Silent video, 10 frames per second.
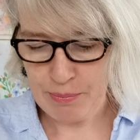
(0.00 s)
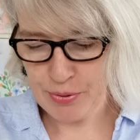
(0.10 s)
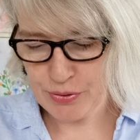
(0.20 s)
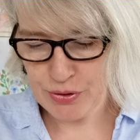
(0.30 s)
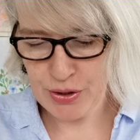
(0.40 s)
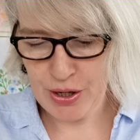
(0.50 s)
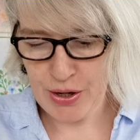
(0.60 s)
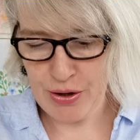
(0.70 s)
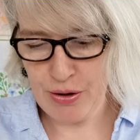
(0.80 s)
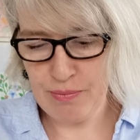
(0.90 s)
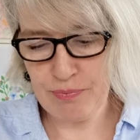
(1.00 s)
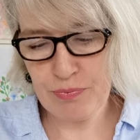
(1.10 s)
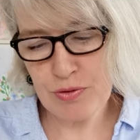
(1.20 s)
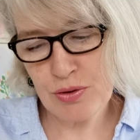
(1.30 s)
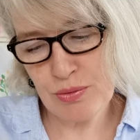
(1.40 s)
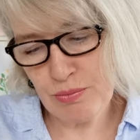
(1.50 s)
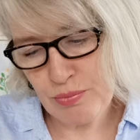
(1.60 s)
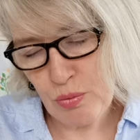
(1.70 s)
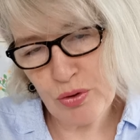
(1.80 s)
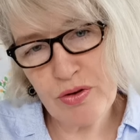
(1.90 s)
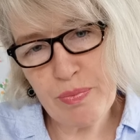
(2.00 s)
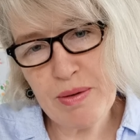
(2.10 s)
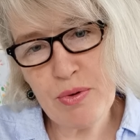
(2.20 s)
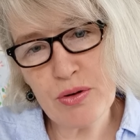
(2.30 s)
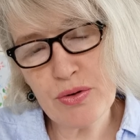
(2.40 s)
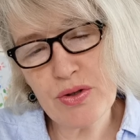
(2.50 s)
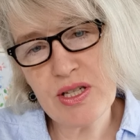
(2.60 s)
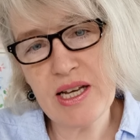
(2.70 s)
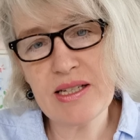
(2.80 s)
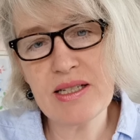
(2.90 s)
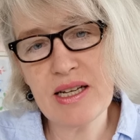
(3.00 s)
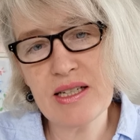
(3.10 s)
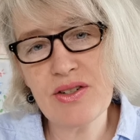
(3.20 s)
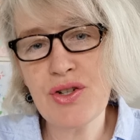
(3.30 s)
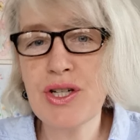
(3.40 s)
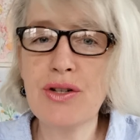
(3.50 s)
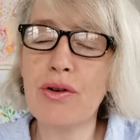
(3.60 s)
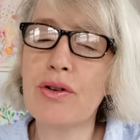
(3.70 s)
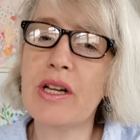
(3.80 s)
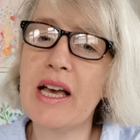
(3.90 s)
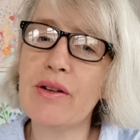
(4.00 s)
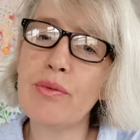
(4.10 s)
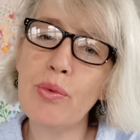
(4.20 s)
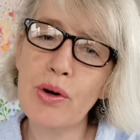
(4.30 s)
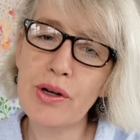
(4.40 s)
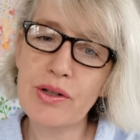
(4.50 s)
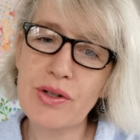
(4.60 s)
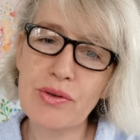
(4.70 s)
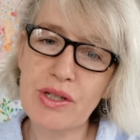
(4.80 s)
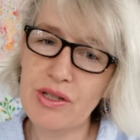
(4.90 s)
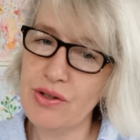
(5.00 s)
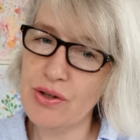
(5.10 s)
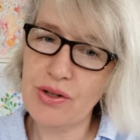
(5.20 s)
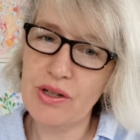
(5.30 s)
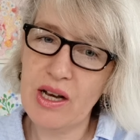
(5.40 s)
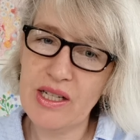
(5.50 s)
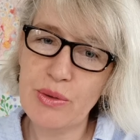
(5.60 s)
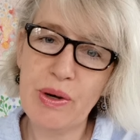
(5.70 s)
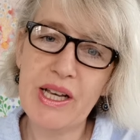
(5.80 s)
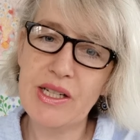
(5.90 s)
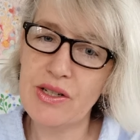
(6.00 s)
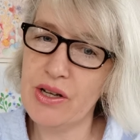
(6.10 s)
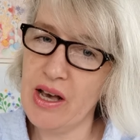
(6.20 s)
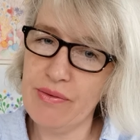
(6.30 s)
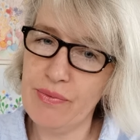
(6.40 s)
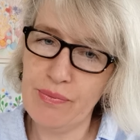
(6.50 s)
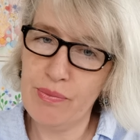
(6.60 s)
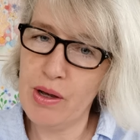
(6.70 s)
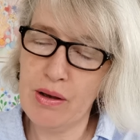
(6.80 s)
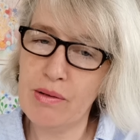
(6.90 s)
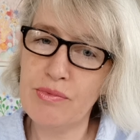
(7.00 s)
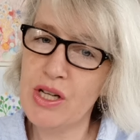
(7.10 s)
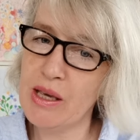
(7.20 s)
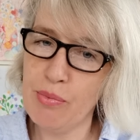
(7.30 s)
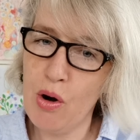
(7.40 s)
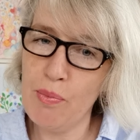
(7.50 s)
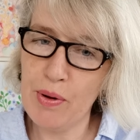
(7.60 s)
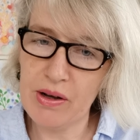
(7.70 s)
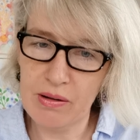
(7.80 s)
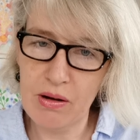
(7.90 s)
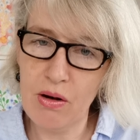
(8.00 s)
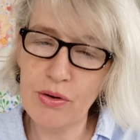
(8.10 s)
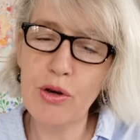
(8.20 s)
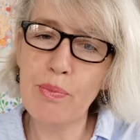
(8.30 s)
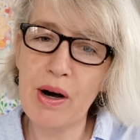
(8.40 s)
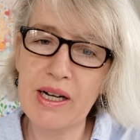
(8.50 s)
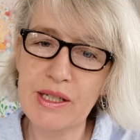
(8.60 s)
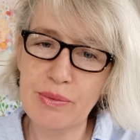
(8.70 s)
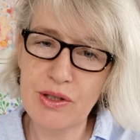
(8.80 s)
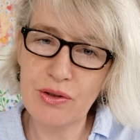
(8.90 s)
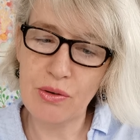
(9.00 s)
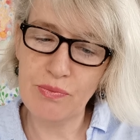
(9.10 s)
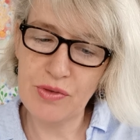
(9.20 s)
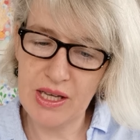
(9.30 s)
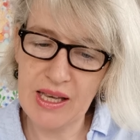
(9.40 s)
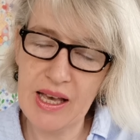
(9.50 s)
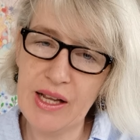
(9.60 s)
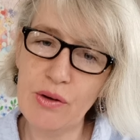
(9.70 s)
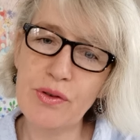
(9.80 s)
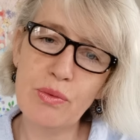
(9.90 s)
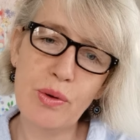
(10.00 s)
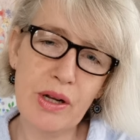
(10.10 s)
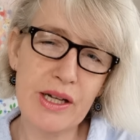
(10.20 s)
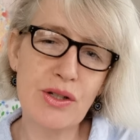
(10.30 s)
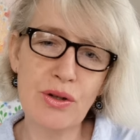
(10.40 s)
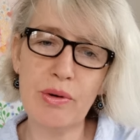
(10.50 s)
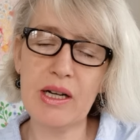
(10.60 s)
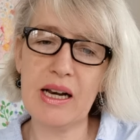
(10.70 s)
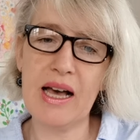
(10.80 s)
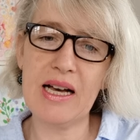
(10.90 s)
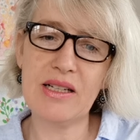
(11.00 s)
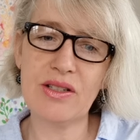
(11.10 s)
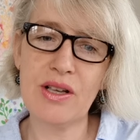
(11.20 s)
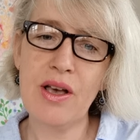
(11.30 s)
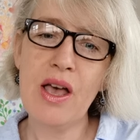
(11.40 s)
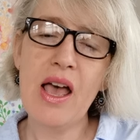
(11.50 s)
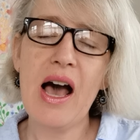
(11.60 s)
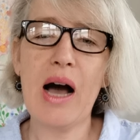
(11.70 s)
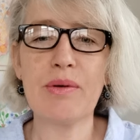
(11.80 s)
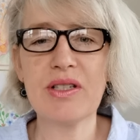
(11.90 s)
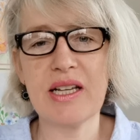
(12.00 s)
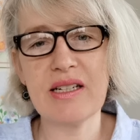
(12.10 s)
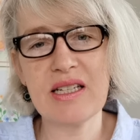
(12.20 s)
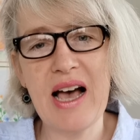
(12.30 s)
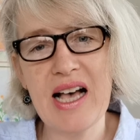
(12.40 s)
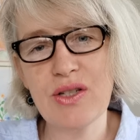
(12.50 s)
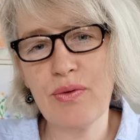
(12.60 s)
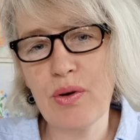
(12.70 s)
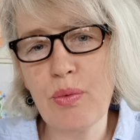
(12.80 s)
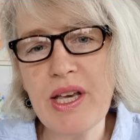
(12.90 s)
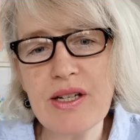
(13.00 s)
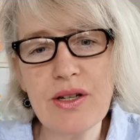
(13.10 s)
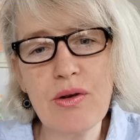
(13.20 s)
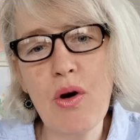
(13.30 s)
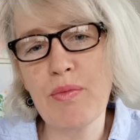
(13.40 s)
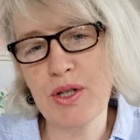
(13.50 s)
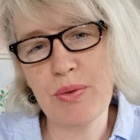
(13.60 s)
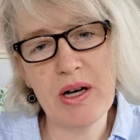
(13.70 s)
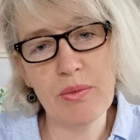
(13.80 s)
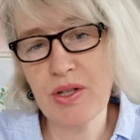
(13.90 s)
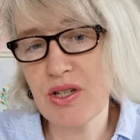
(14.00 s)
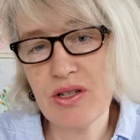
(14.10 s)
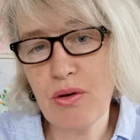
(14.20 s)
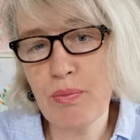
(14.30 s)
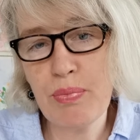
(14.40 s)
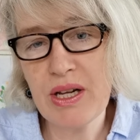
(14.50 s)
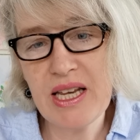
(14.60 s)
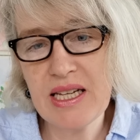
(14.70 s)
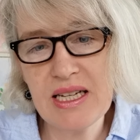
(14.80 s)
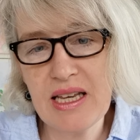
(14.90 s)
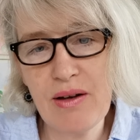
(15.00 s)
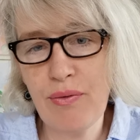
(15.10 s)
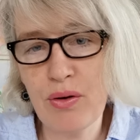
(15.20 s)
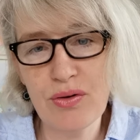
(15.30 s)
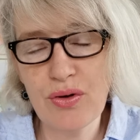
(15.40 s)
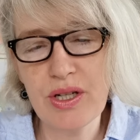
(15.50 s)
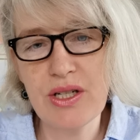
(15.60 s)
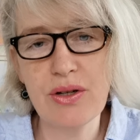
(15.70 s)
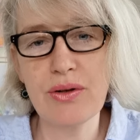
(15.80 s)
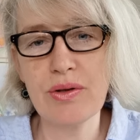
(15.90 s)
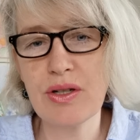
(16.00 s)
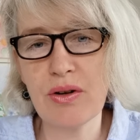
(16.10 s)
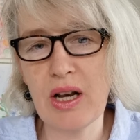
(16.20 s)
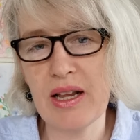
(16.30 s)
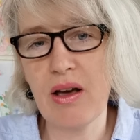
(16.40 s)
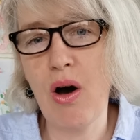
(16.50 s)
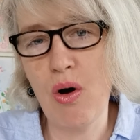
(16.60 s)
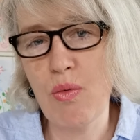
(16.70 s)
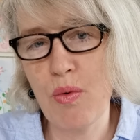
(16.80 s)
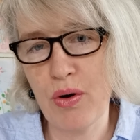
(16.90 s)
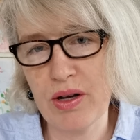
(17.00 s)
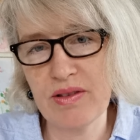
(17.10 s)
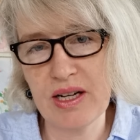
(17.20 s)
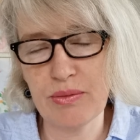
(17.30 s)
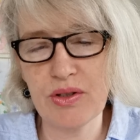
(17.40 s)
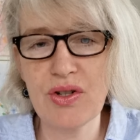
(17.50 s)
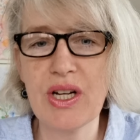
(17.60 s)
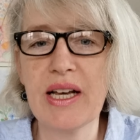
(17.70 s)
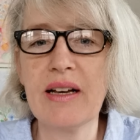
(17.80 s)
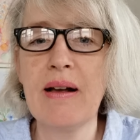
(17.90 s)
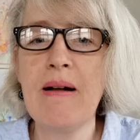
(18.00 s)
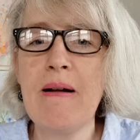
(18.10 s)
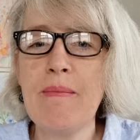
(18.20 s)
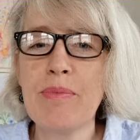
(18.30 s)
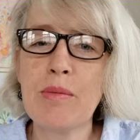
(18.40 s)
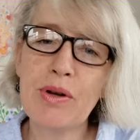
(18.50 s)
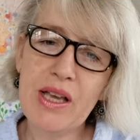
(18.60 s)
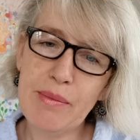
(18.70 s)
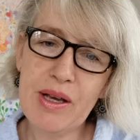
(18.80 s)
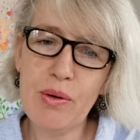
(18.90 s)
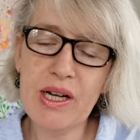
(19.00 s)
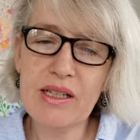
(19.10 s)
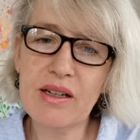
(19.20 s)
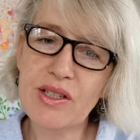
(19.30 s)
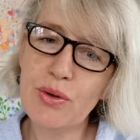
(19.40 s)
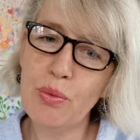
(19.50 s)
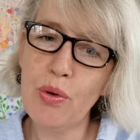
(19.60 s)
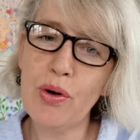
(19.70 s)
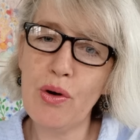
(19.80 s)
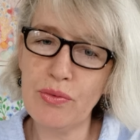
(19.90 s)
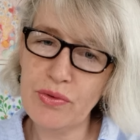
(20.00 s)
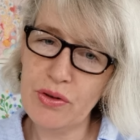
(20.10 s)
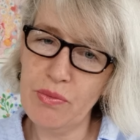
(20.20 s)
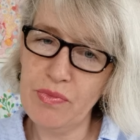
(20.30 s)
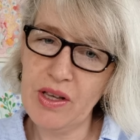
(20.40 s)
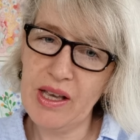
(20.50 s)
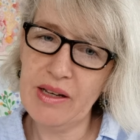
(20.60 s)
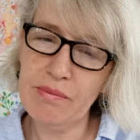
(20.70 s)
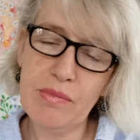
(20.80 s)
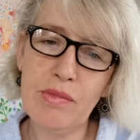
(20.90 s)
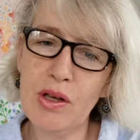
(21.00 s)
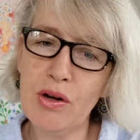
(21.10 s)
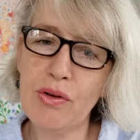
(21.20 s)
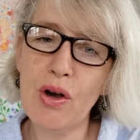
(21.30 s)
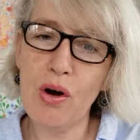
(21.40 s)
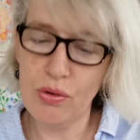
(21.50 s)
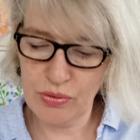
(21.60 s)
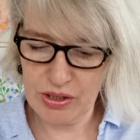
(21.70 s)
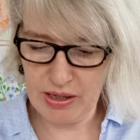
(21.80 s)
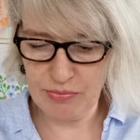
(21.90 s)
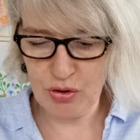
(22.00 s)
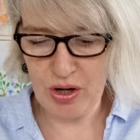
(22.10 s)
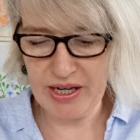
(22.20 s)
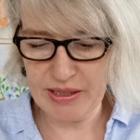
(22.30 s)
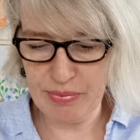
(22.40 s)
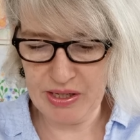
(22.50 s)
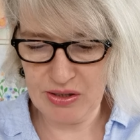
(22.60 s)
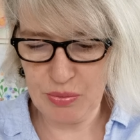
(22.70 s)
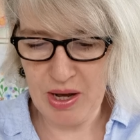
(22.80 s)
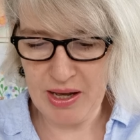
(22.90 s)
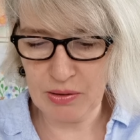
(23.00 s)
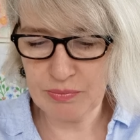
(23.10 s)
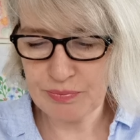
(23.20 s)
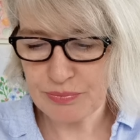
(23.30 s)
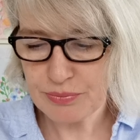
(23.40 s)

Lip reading: But one of the people also said that she's currently out of work. So this is just a nice way to have to keep her occupied with something. And often when I do a class, I will set a task for the week to come as well, which is completely voluntary to do. It's not like a homework that I will check, but it can be quite nice to work on something and, your own time, try it a bit as well.